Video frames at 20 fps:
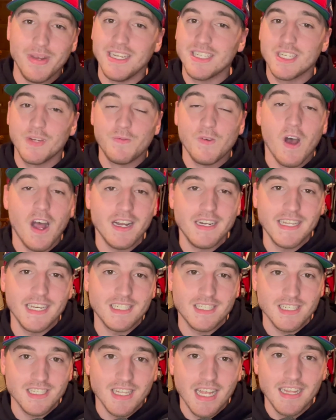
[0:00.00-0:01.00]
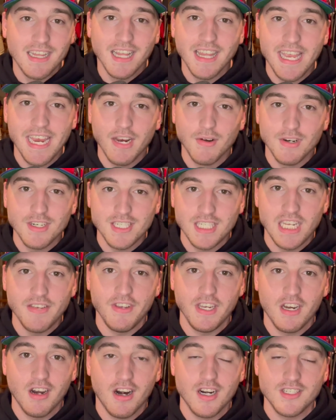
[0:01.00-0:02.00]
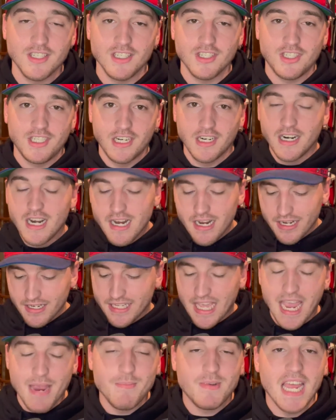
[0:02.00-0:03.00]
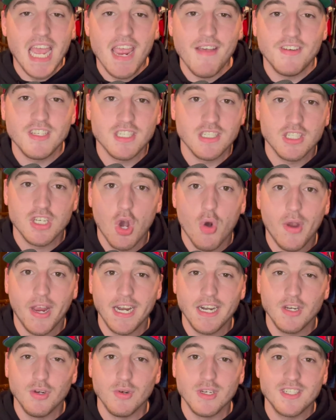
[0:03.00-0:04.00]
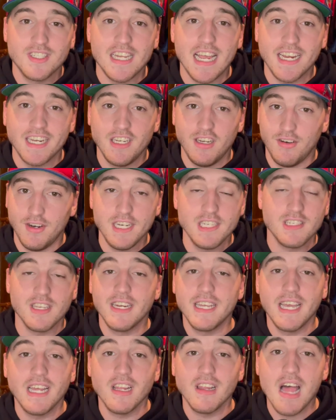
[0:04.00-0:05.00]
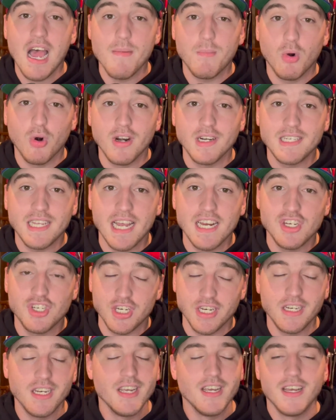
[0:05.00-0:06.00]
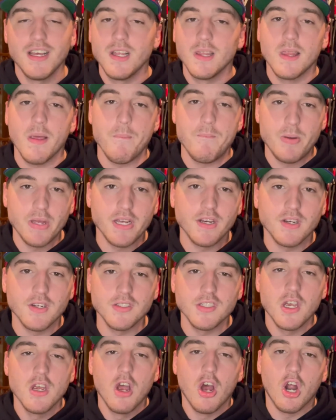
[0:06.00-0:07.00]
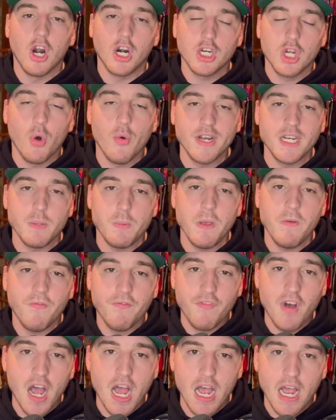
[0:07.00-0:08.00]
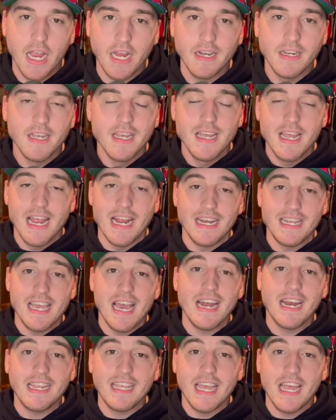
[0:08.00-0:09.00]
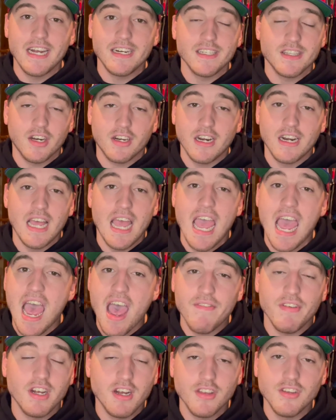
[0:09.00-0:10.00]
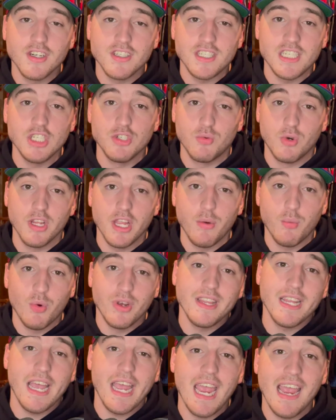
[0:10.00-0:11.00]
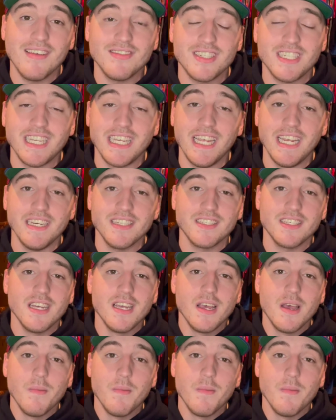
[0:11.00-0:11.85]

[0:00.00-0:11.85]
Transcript: Stephon Diggs has led the league in receiving yards this year. Gabe Davis is going into his second year. He's going to get a lot more attention. The Bills are going to be fine. And yet again, they're going to have another season where they win the AFC East.